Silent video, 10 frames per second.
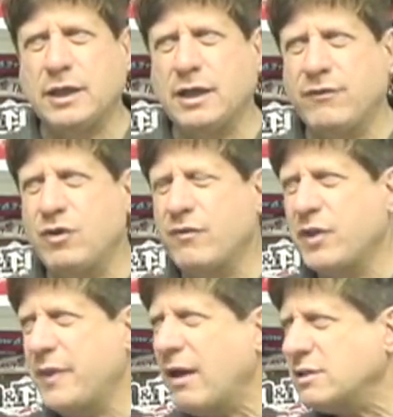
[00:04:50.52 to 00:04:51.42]
And if you have
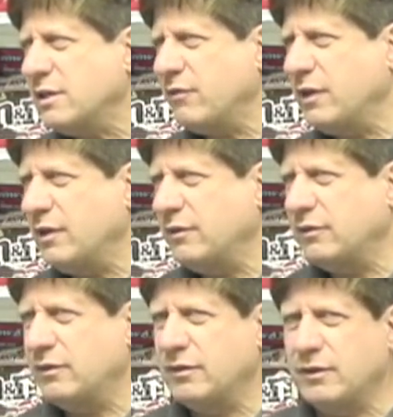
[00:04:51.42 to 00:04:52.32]
1,000 of
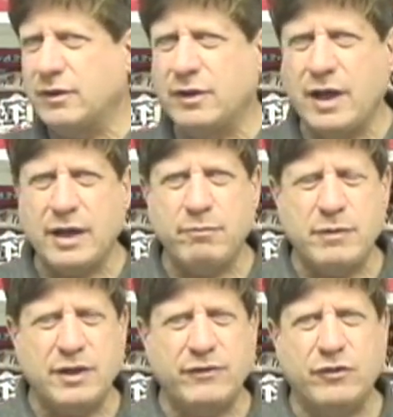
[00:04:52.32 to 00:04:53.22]
these, that
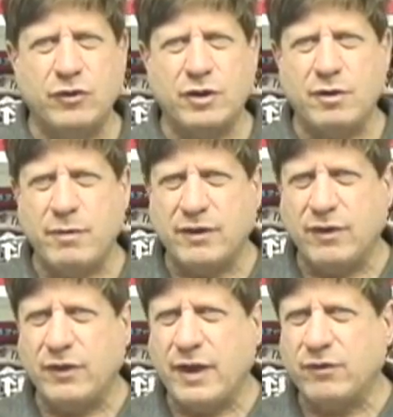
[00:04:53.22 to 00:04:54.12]
means you're going to make
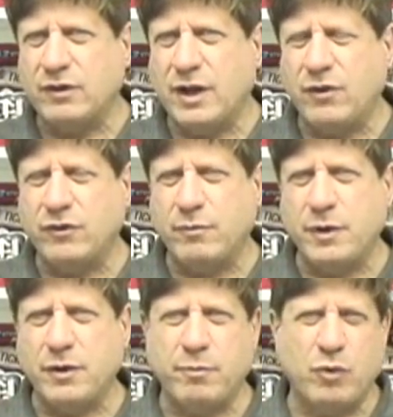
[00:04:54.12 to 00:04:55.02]
$10,000 a
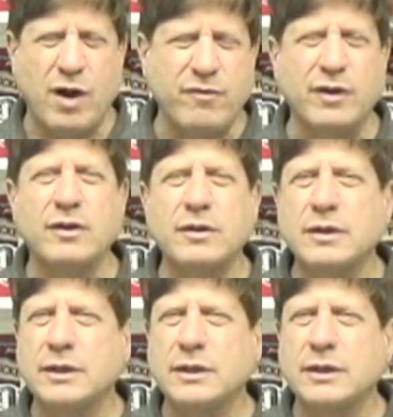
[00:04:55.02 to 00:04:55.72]
month profit.